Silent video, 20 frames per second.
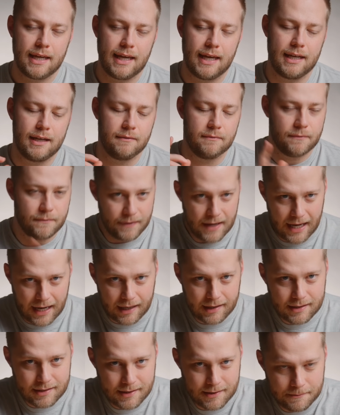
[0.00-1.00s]
And in
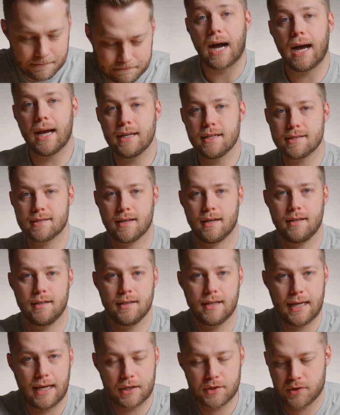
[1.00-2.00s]
fact, I
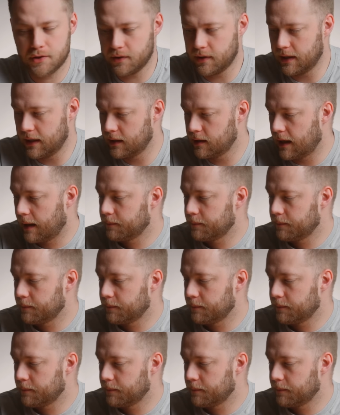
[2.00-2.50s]
decided actually